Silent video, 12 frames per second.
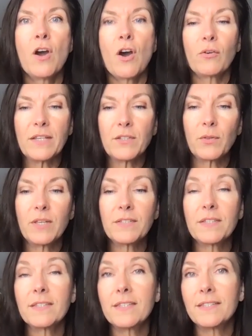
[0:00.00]
Okay, so this
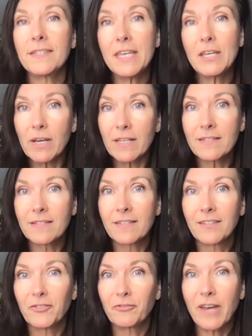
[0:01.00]
is the secret.
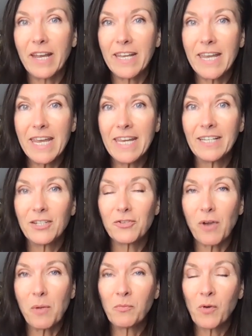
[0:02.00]
Ready?
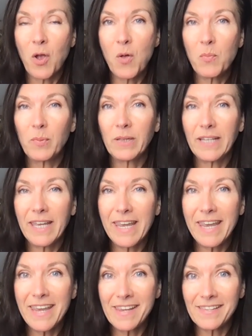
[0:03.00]
Drum roll,
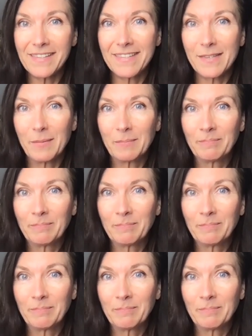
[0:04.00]
please.